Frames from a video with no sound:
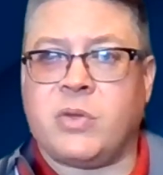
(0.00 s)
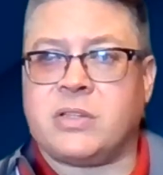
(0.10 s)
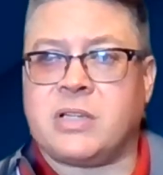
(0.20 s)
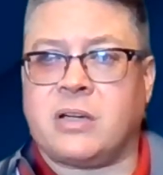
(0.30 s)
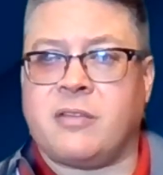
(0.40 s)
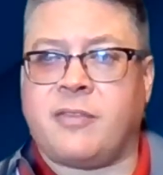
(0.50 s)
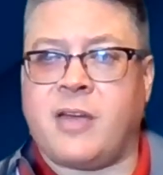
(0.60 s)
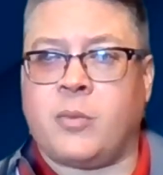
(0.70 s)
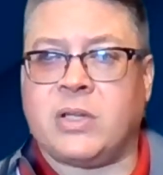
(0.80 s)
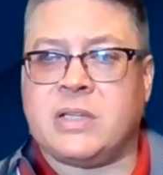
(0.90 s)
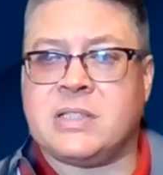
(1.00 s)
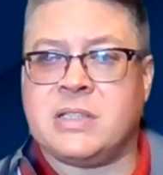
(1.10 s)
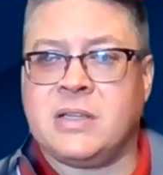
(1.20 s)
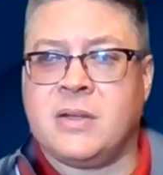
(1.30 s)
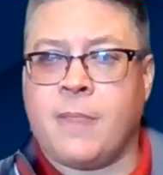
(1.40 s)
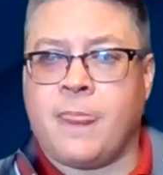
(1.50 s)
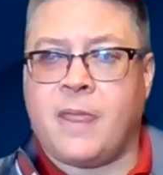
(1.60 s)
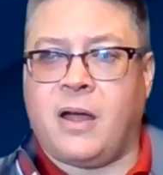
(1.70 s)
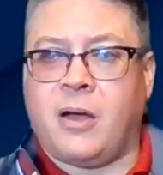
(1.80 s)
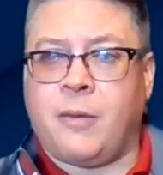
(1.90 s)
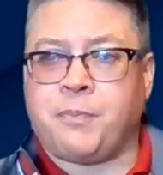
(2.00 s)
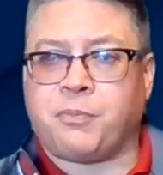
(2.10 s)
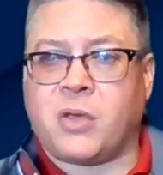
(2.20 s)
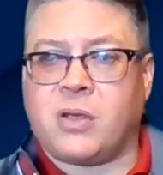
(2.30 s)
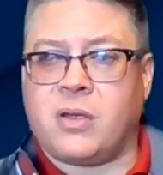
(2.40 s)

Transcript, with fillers: military families. Um,